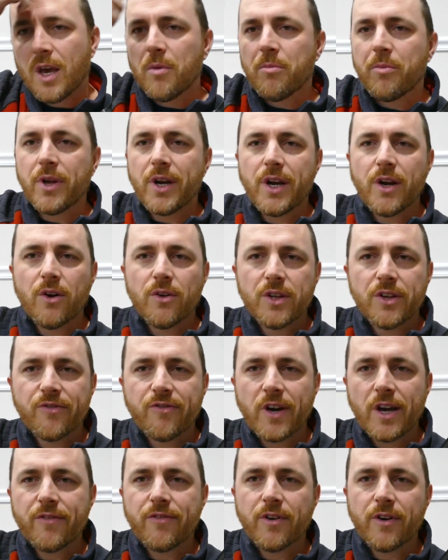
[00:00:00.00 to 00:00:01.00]
But at only
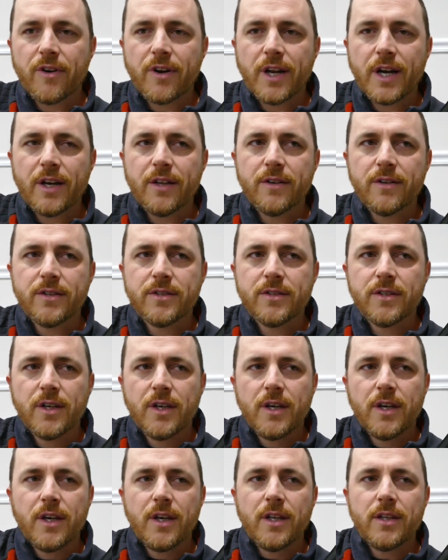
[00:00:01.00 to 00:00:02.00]
$500,
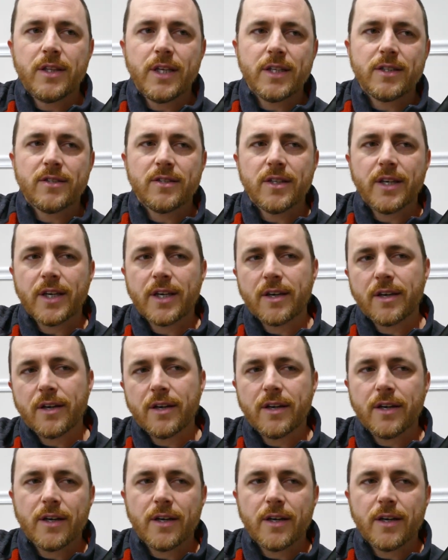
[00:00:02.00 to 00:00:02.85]
that's like